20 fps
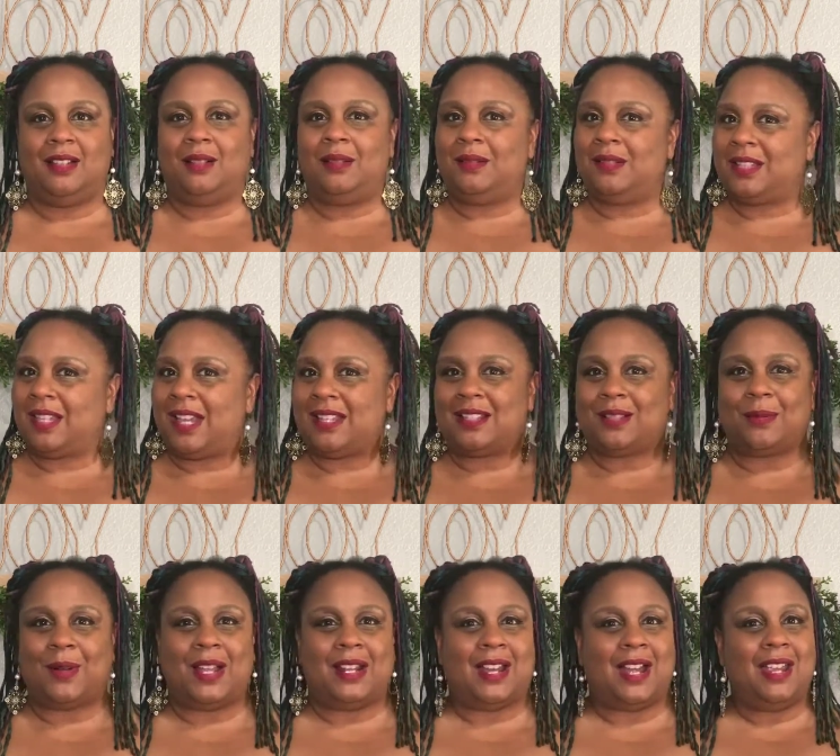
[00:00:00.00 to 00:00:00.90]
Well, guess
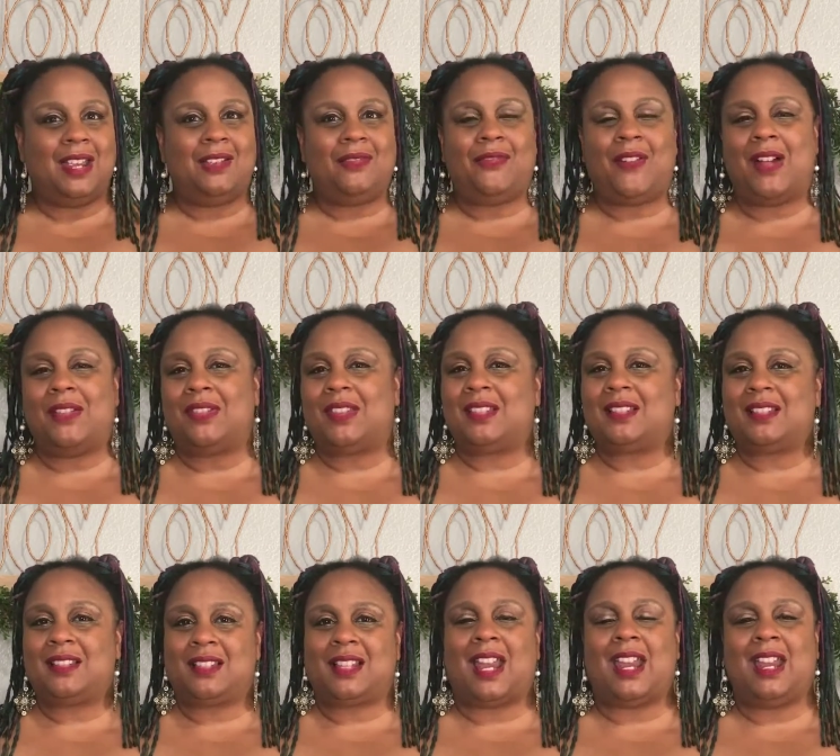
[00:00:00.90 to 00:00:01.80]
what? I have found the
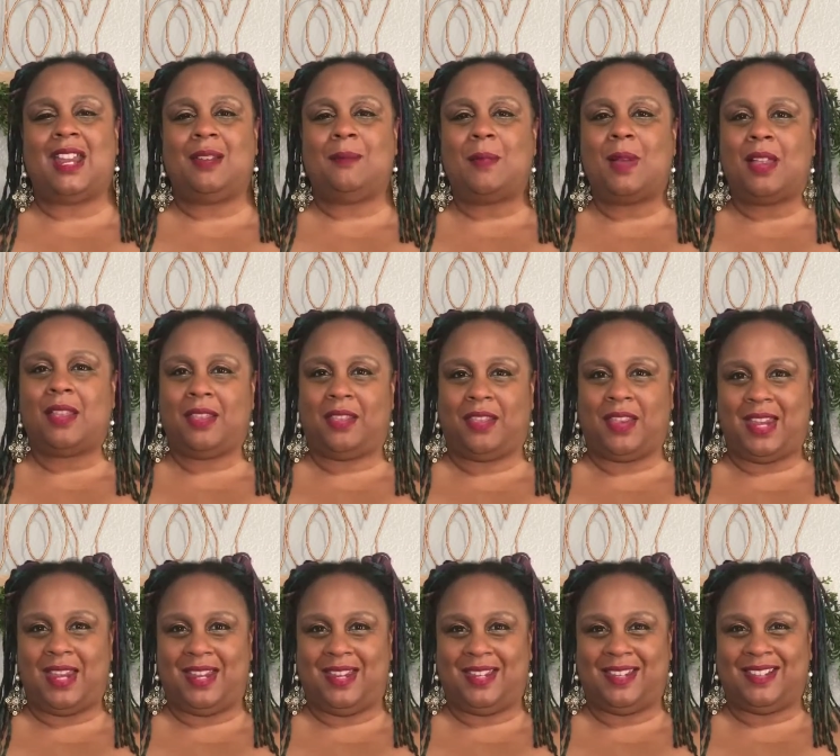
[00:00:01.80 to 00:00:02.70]
same
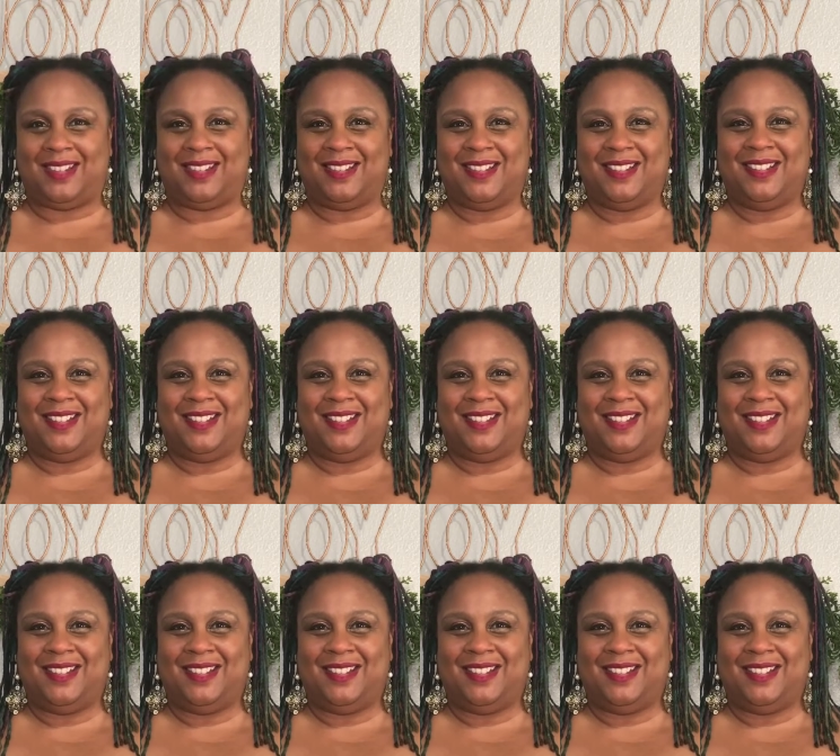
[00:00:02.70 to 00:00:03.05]
thing